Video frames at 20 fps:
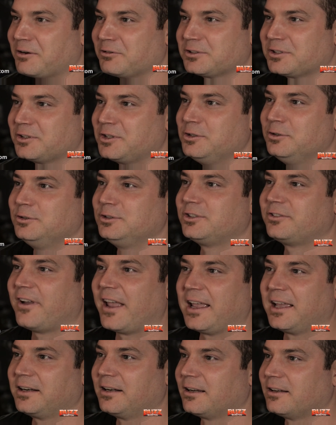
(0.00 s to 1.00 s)
I was a huge
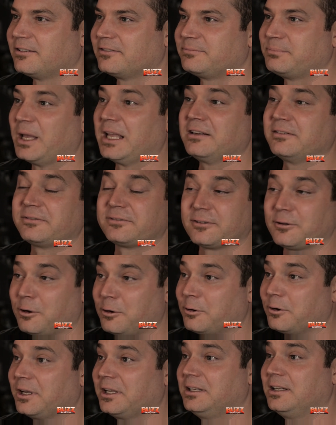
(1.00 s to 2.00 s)
fan of, Pink
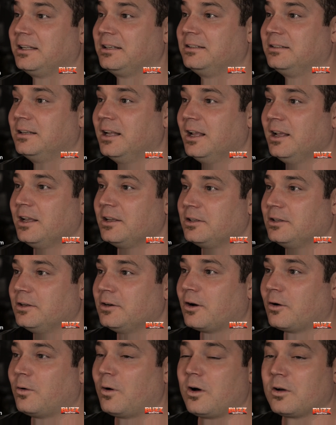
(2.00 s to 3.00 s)
Floyd, and,
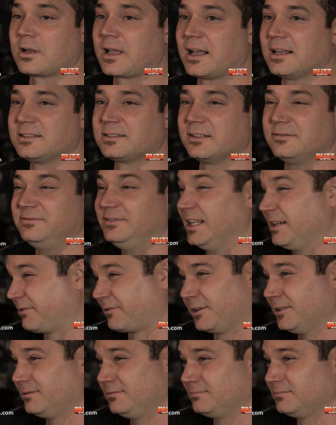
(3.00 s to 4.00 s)
you know, all kinds of
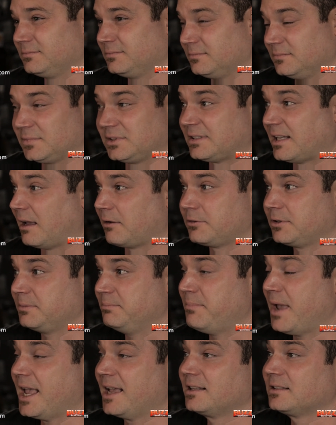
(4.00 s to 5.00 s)
different
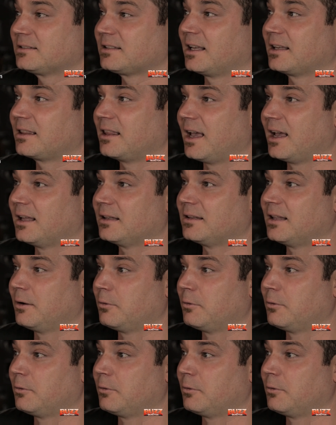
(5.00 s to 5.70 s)
sounding bands like that